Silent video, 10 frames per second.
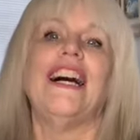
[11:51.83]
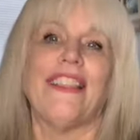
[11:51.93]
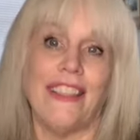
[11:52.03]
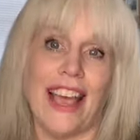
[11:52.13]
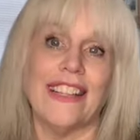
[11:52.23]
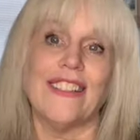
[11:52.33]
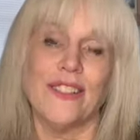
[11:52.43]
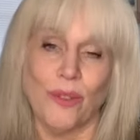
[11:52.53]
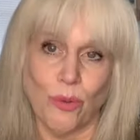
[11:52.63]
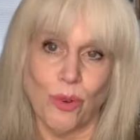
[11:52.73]
that's
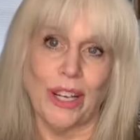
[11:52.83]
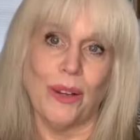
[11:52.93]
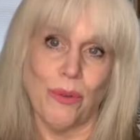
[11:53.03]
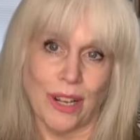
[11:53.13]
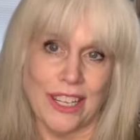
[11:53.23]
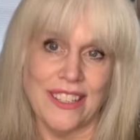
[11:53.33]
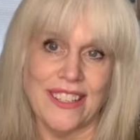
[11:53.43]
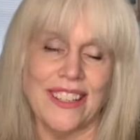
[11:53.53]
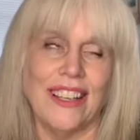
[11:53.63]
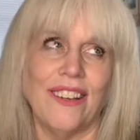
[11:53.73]
what it
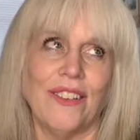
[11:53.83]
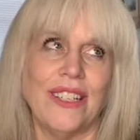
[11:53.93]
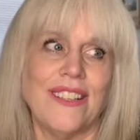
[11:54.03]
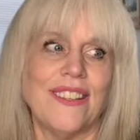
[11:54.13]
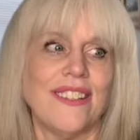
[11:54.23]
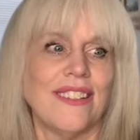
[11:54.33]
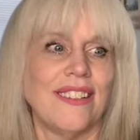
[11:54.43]
was. It was